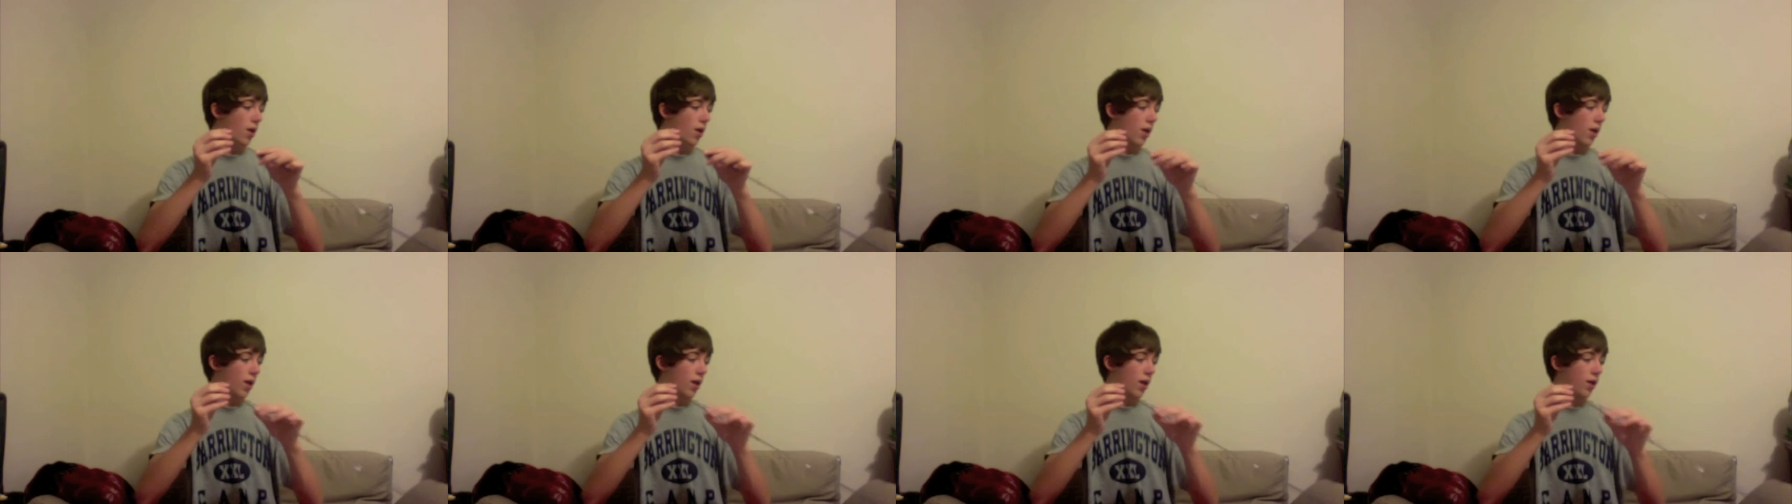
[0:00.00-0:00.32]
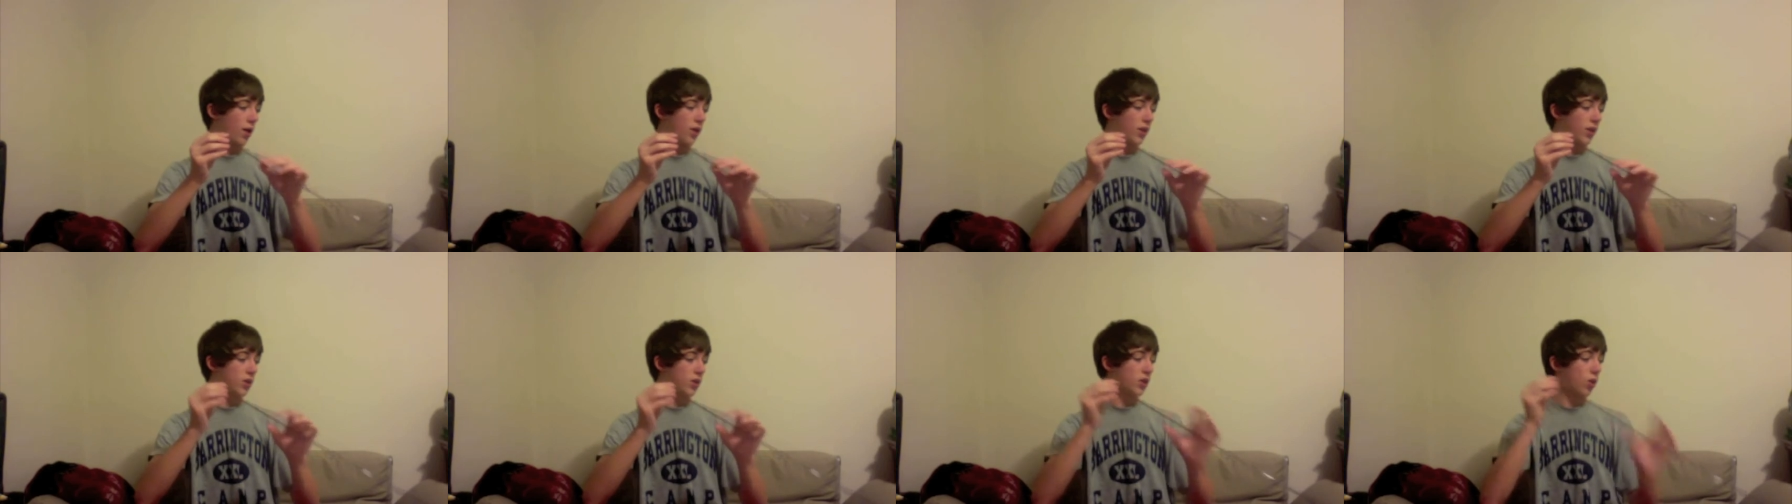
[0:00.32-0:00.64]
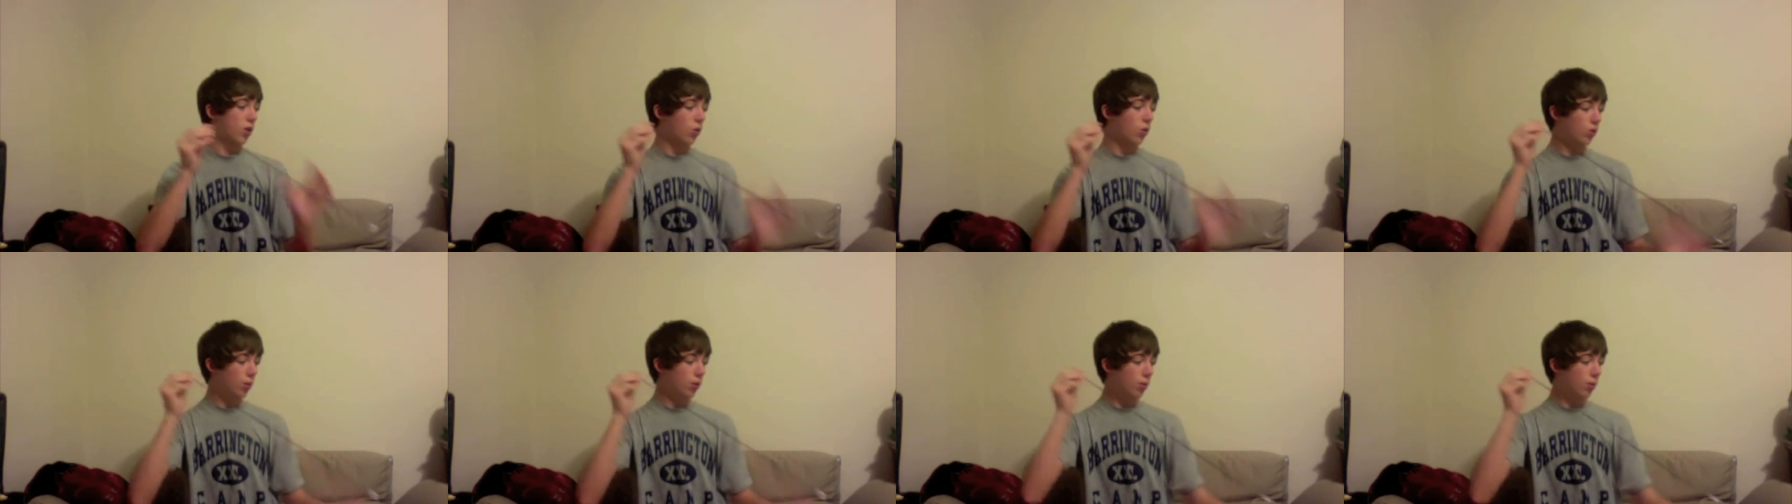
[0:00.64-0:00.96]
And that's the
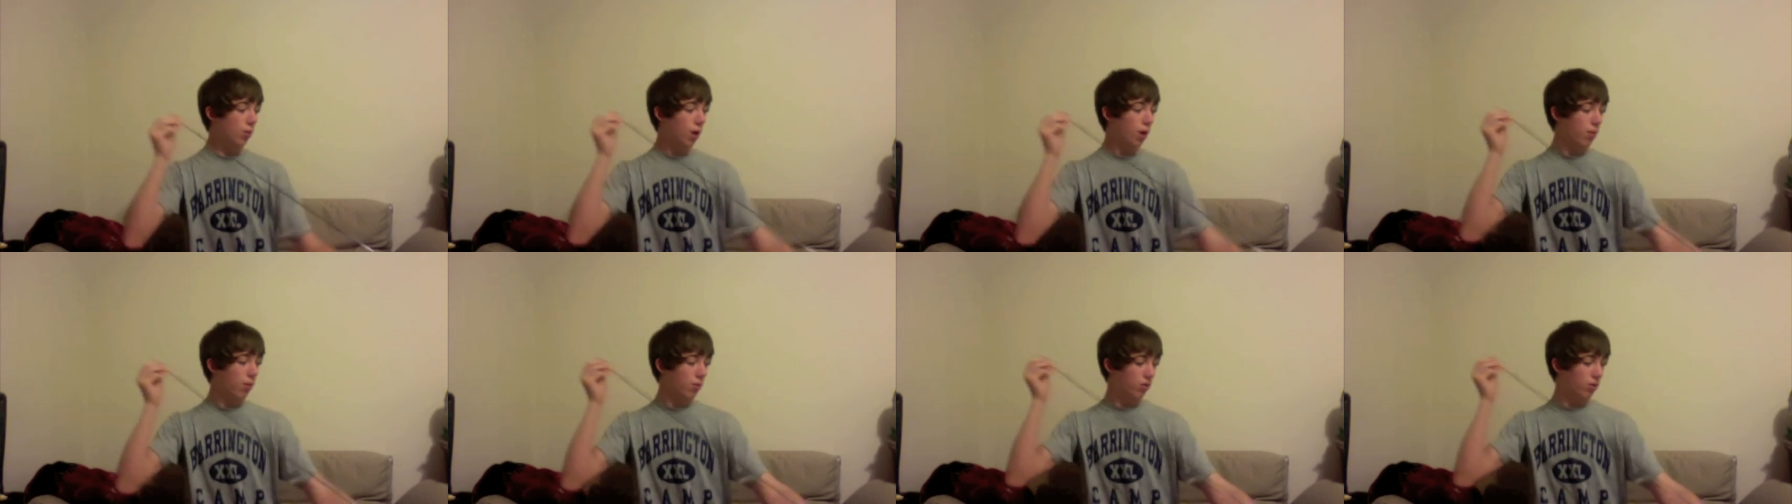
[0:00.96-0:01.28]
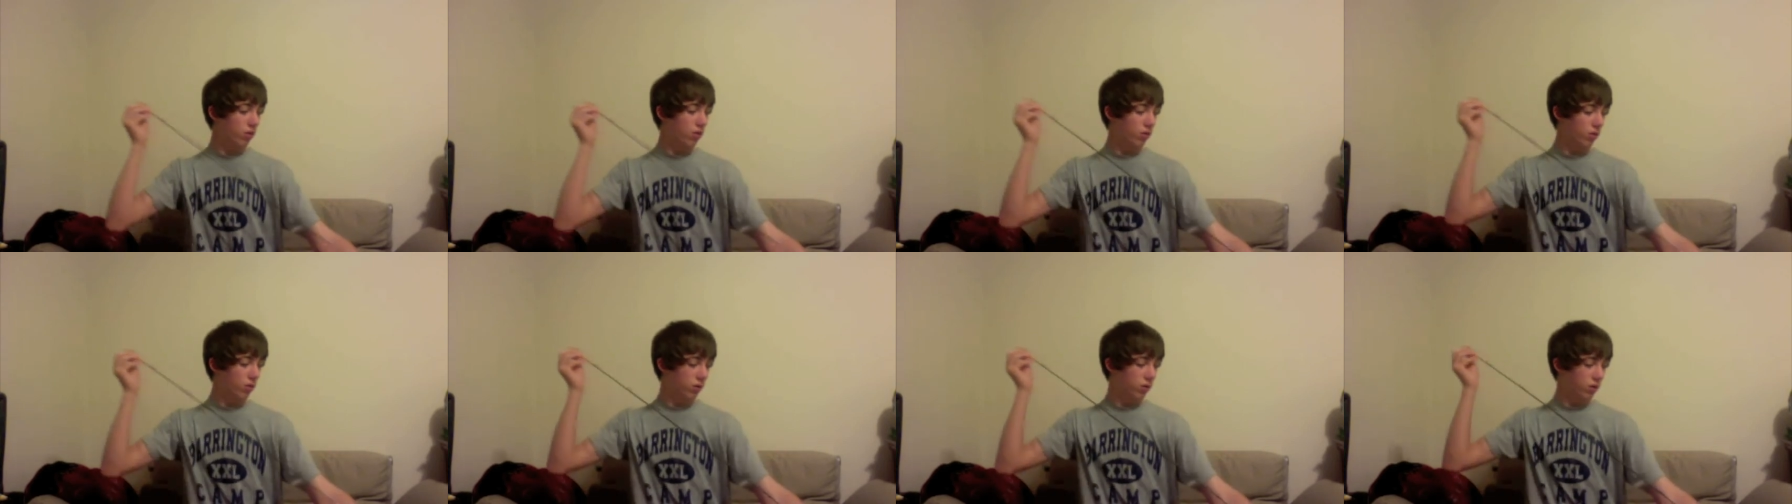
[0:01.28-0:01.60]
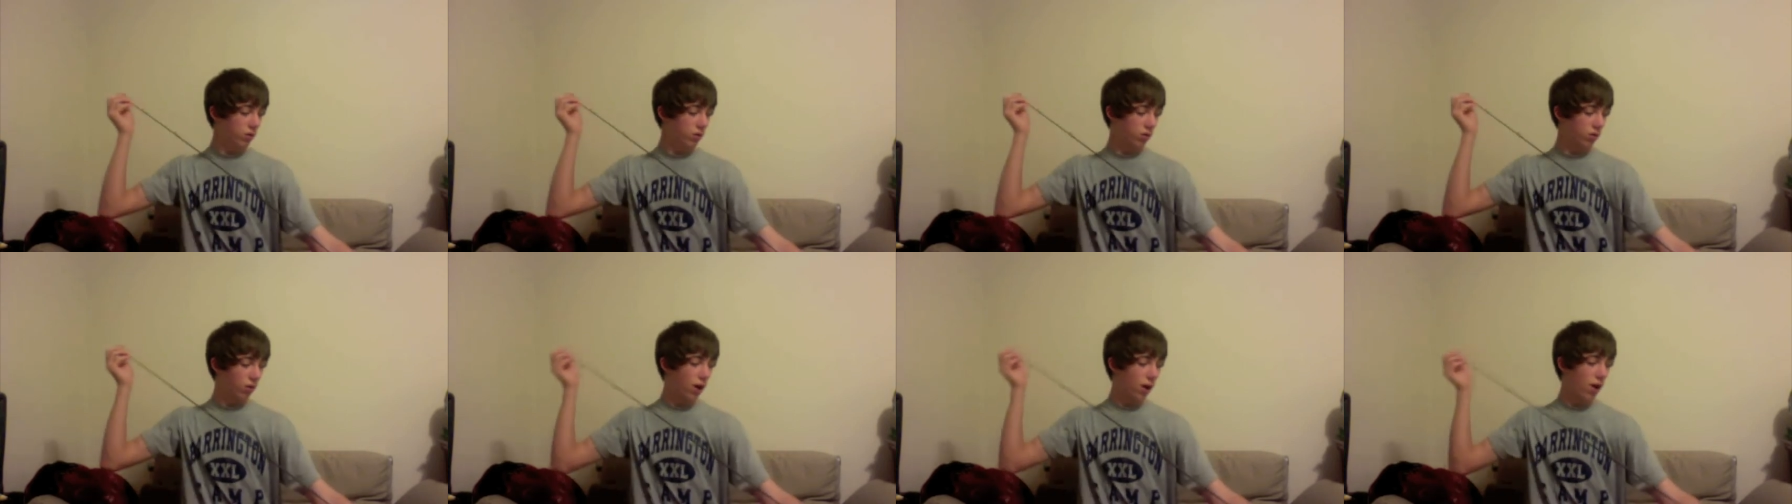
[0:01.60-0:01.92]
only problem with
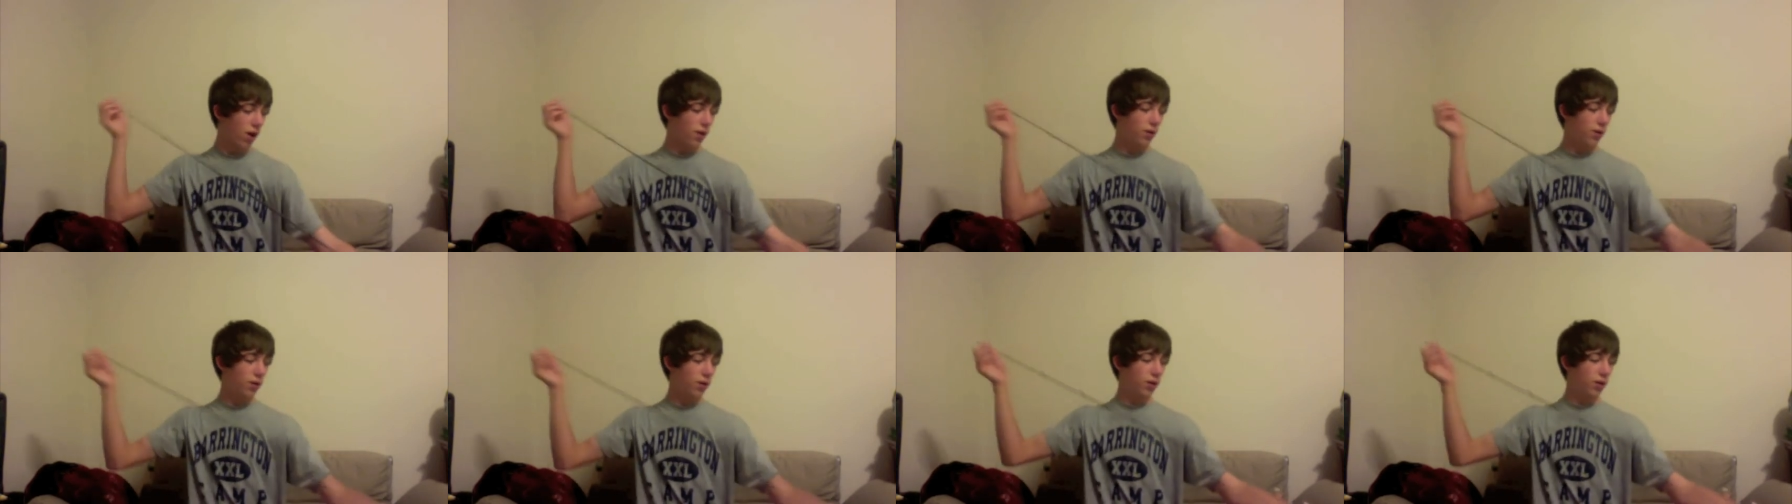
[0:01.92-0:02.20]
this rod.